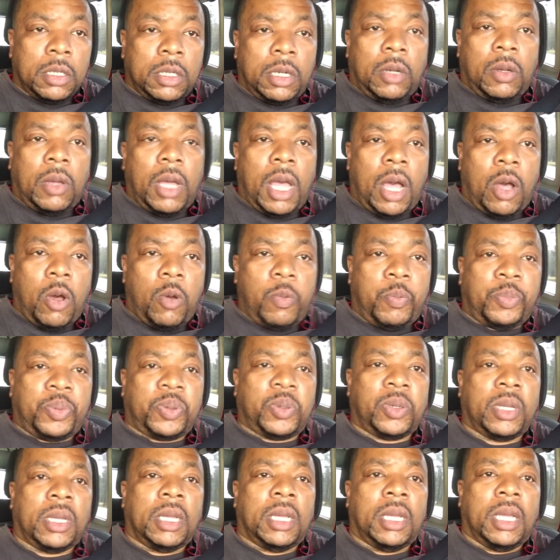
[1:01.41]
you know, help
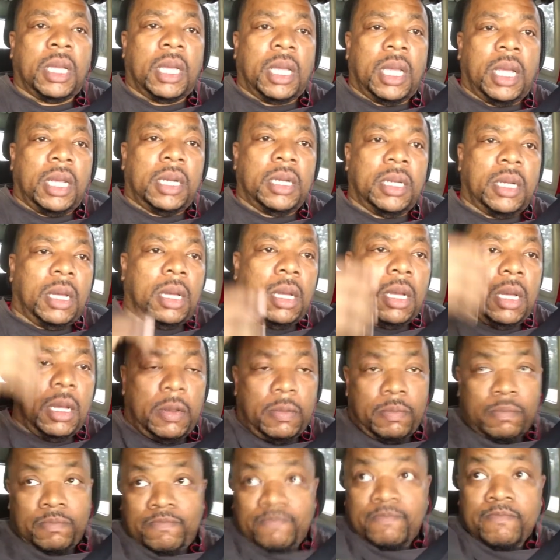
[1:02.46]
in
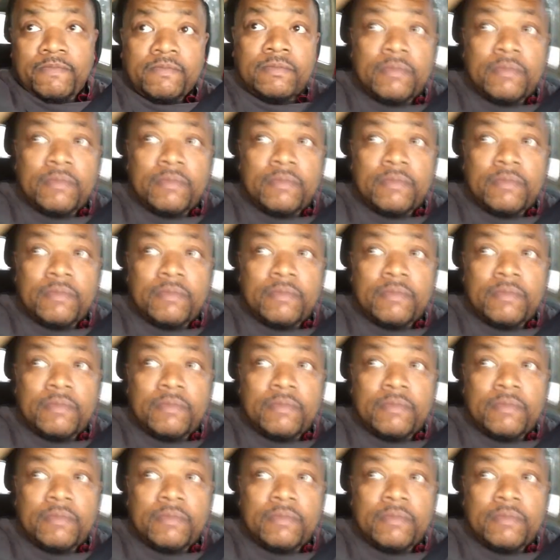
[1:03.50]
um,